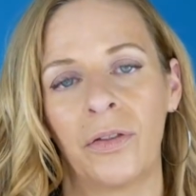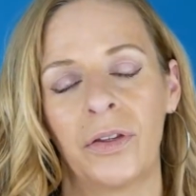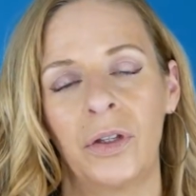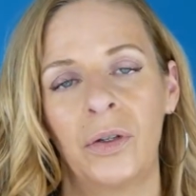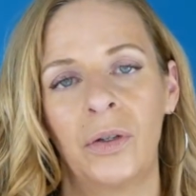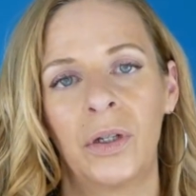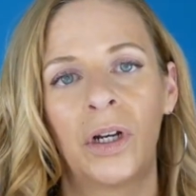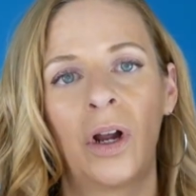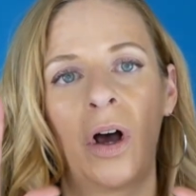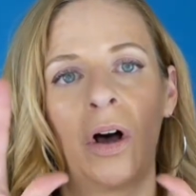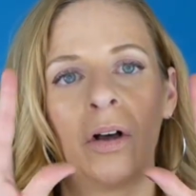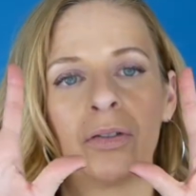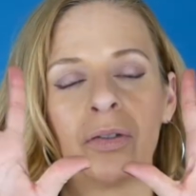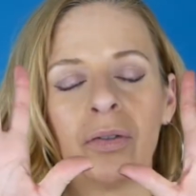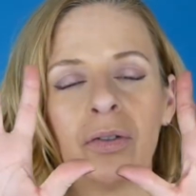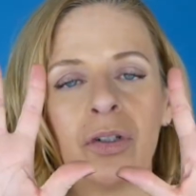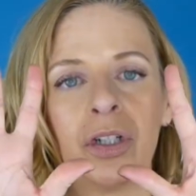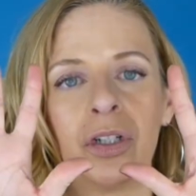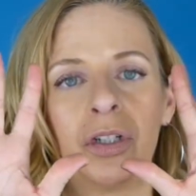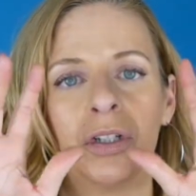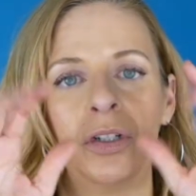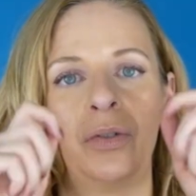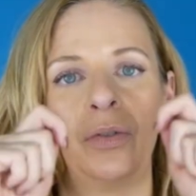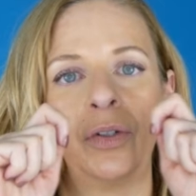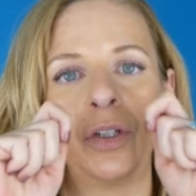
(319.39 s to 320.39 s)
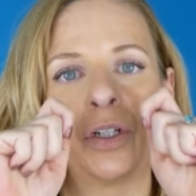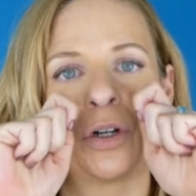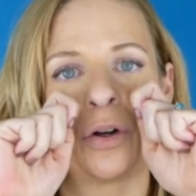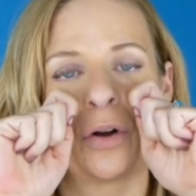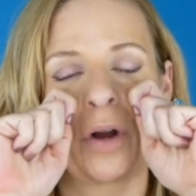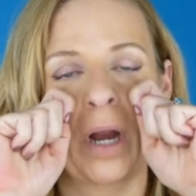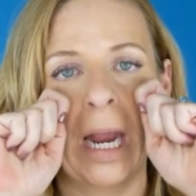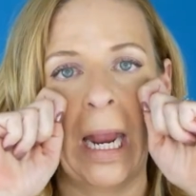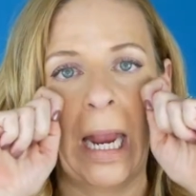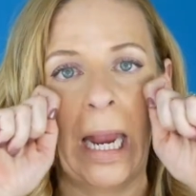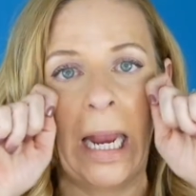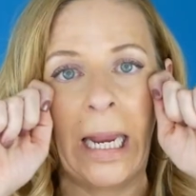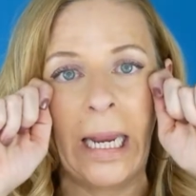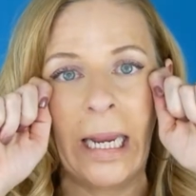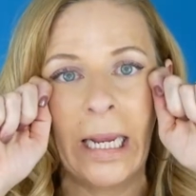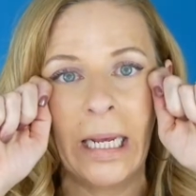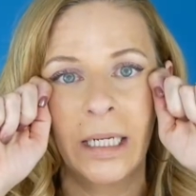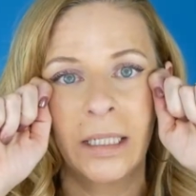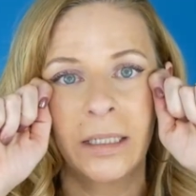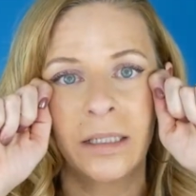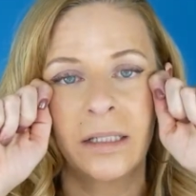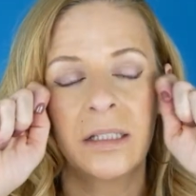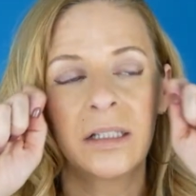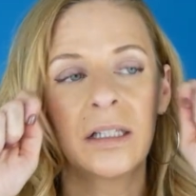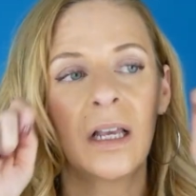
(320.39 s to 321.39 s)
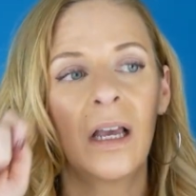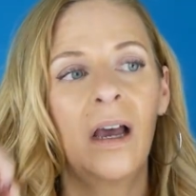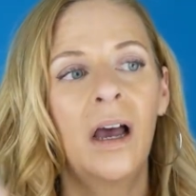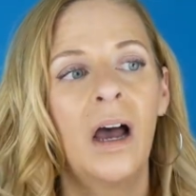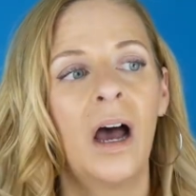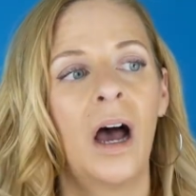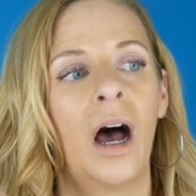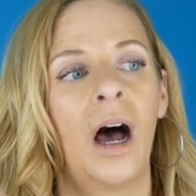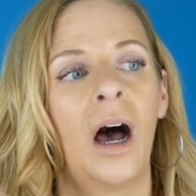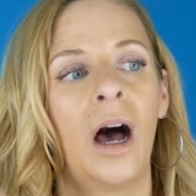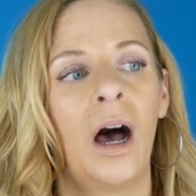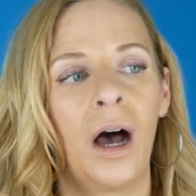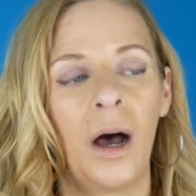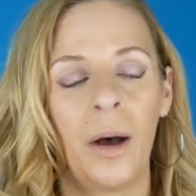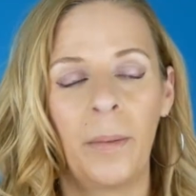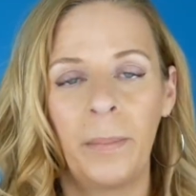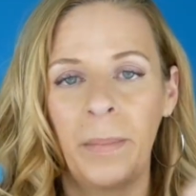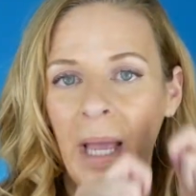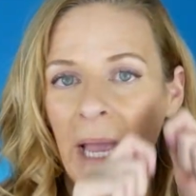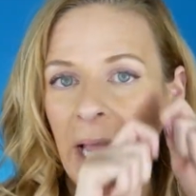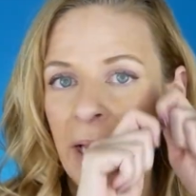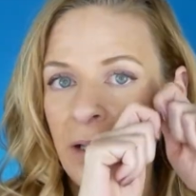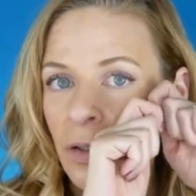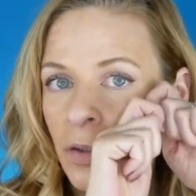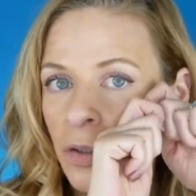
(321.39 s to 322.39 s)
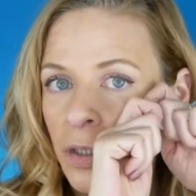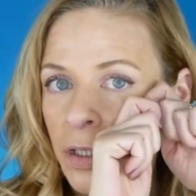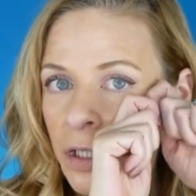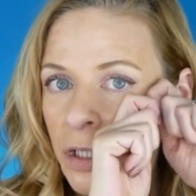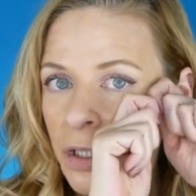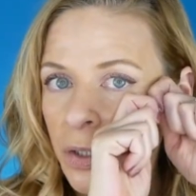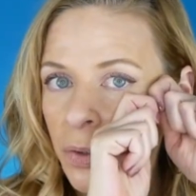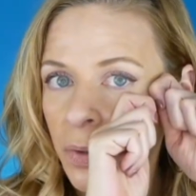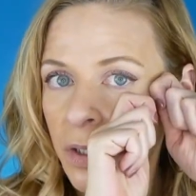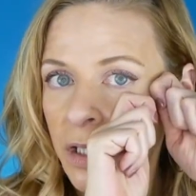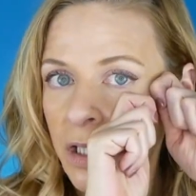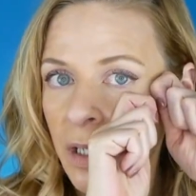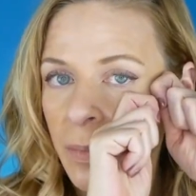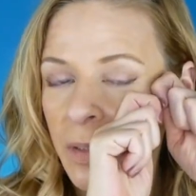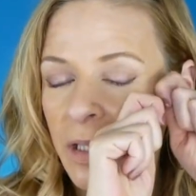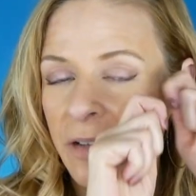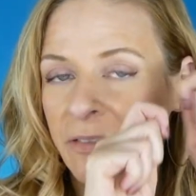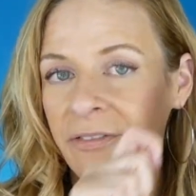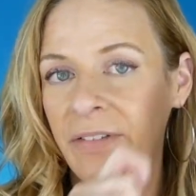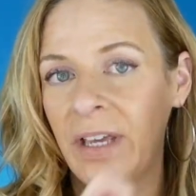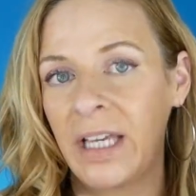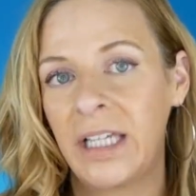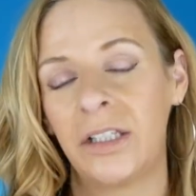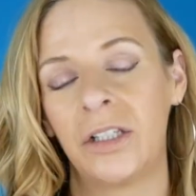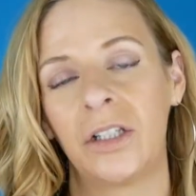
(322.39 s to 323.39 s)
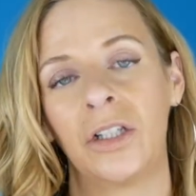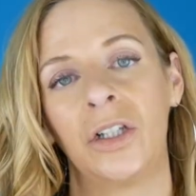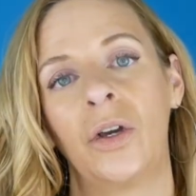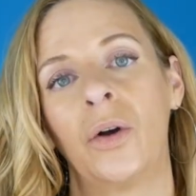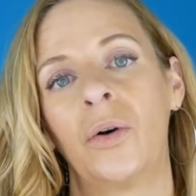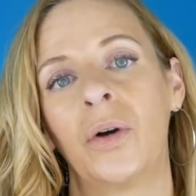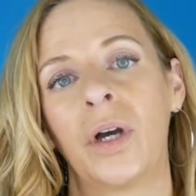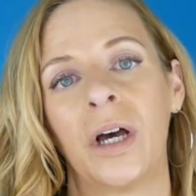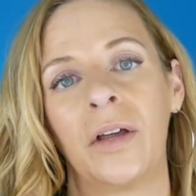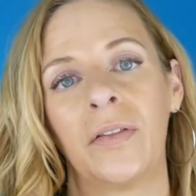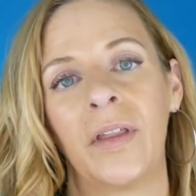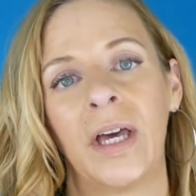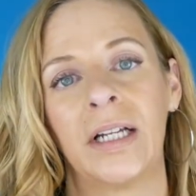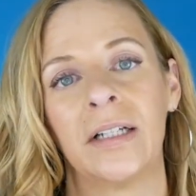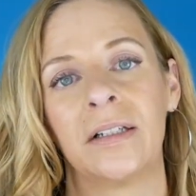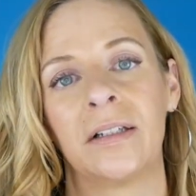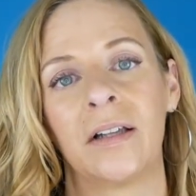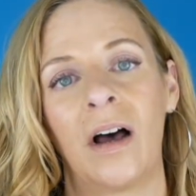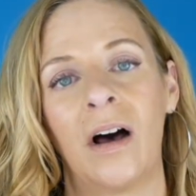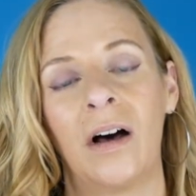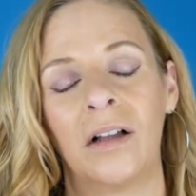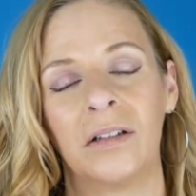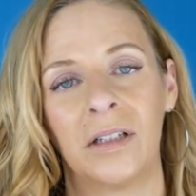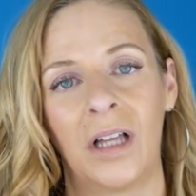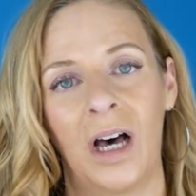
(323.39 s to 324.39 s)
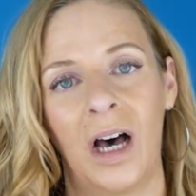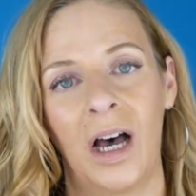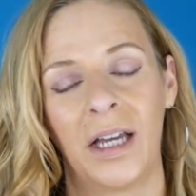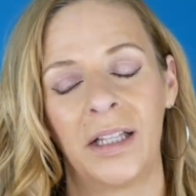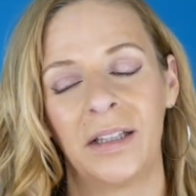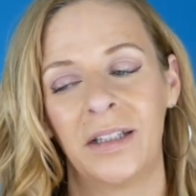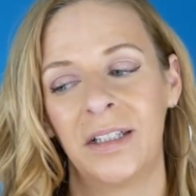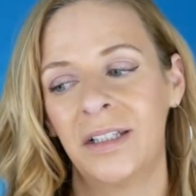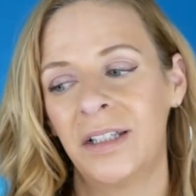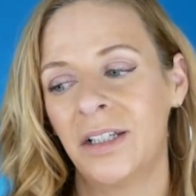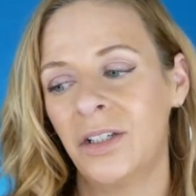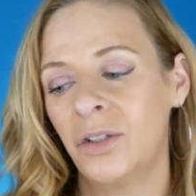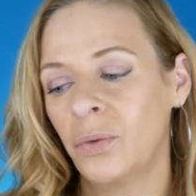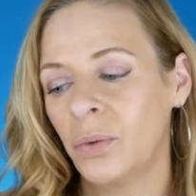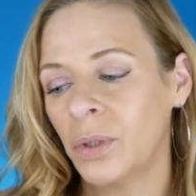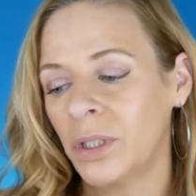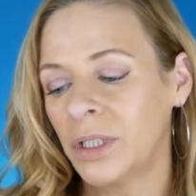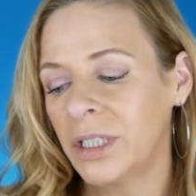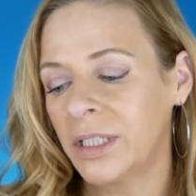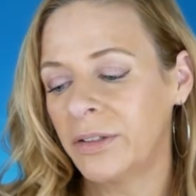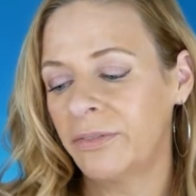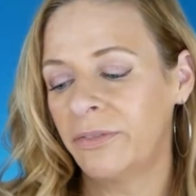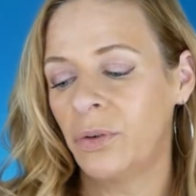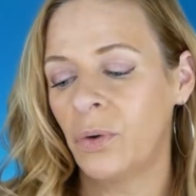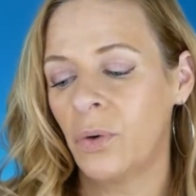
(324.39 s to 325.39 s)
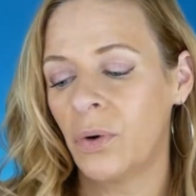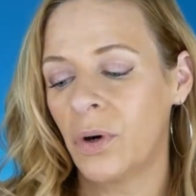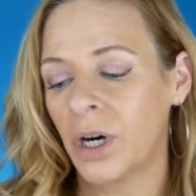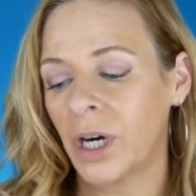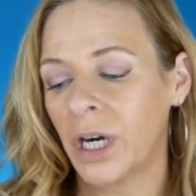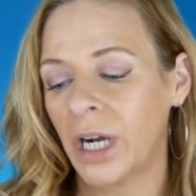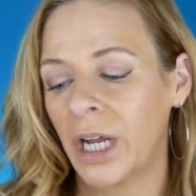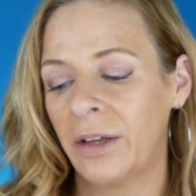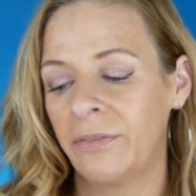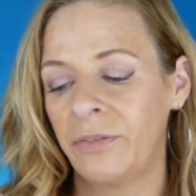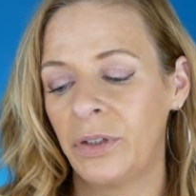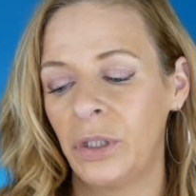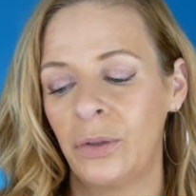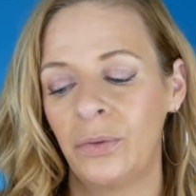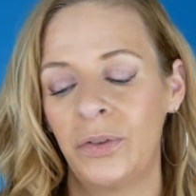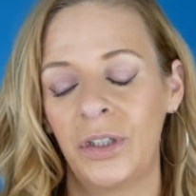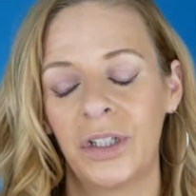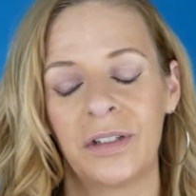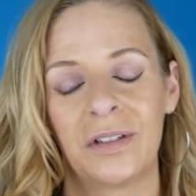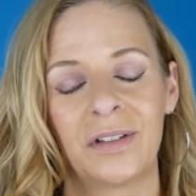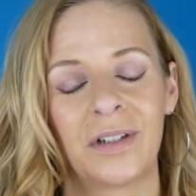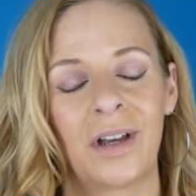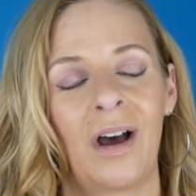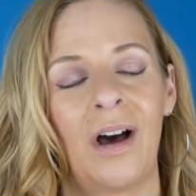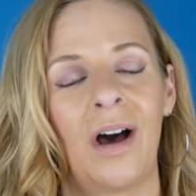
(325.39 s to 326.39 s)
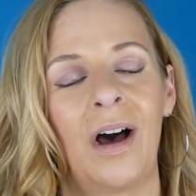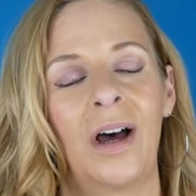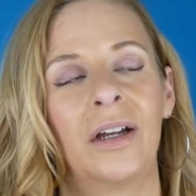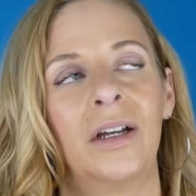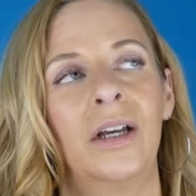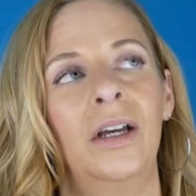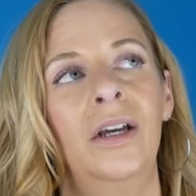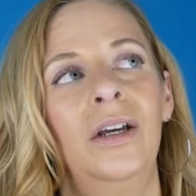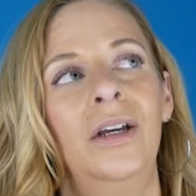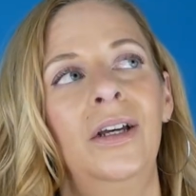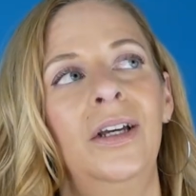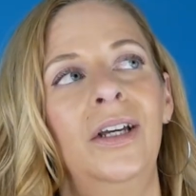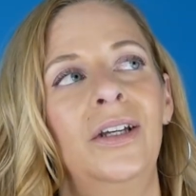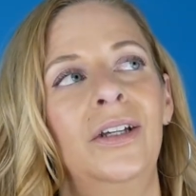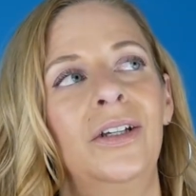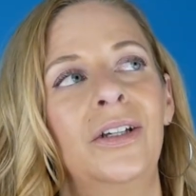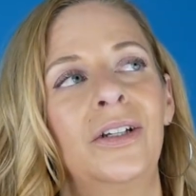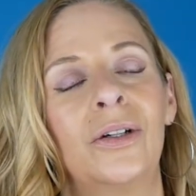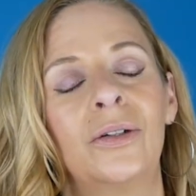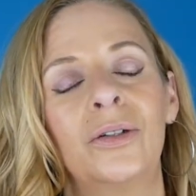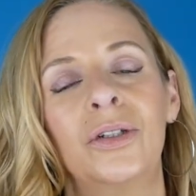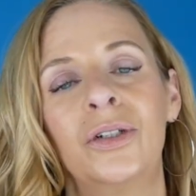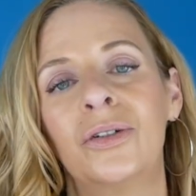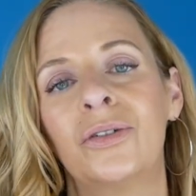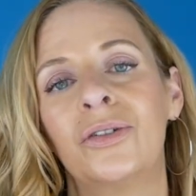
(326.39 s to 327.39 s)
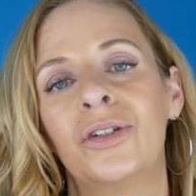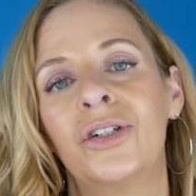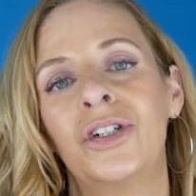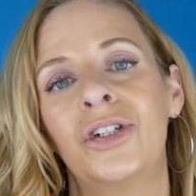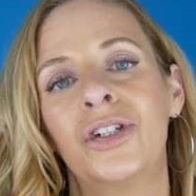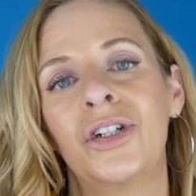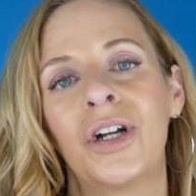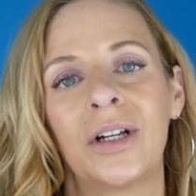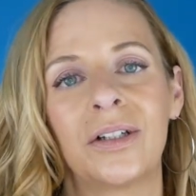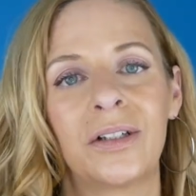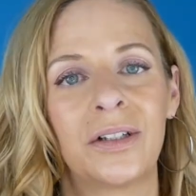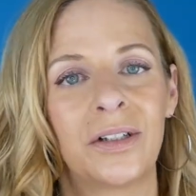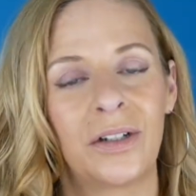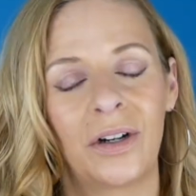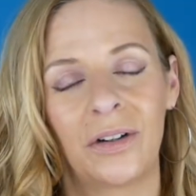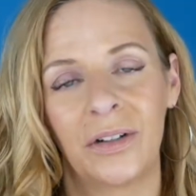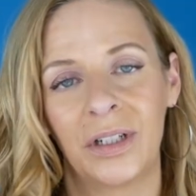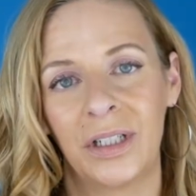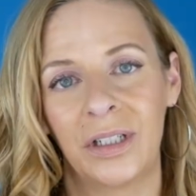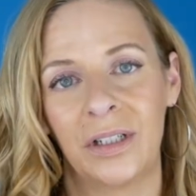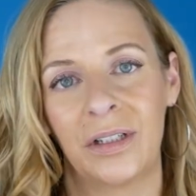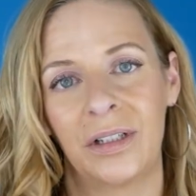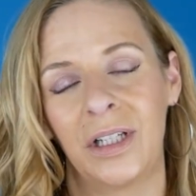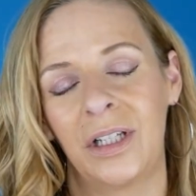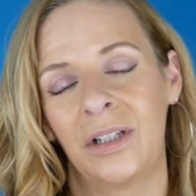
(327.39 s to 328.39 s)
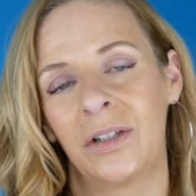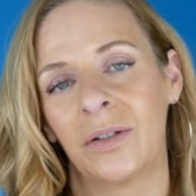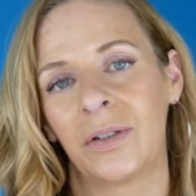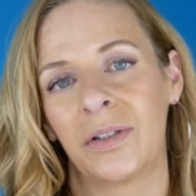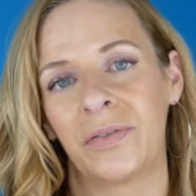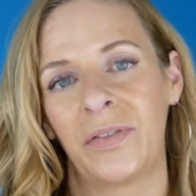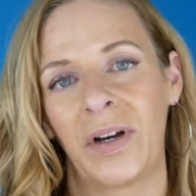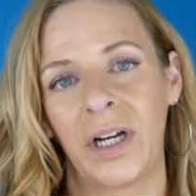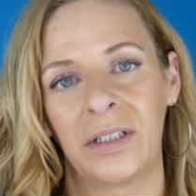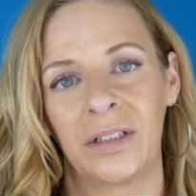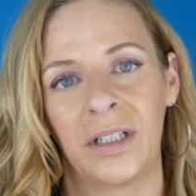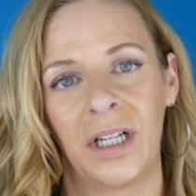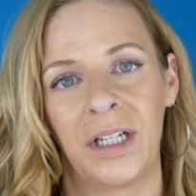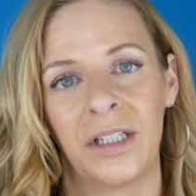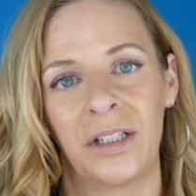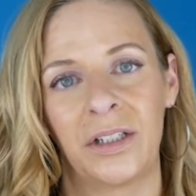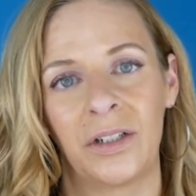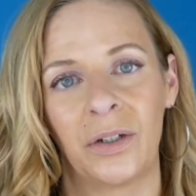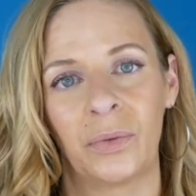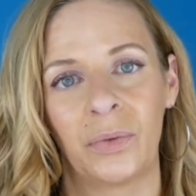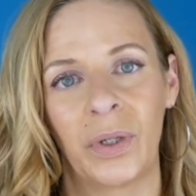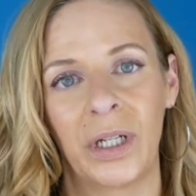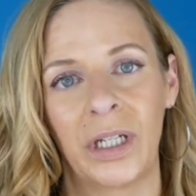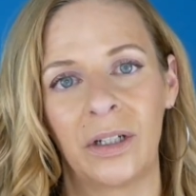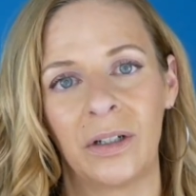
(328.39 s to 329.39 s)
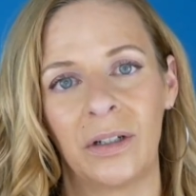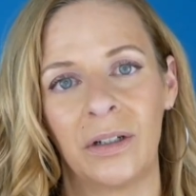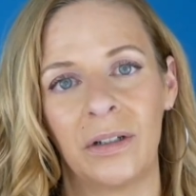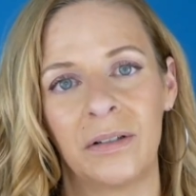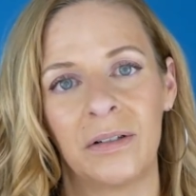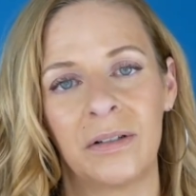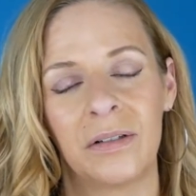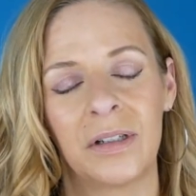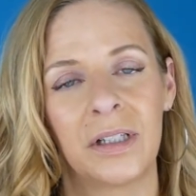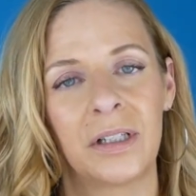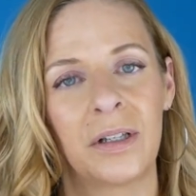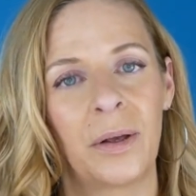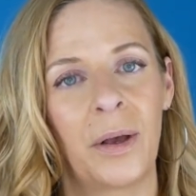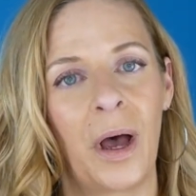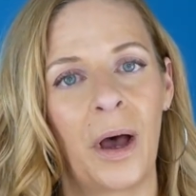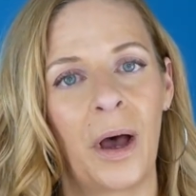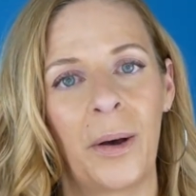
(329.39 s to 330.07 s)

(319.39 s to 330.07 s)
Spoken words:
You can also just use your hands and you can do some of the face yoga that is online. This is really for if you just got, you know, you're just starting to see those fine lines and wrinkles.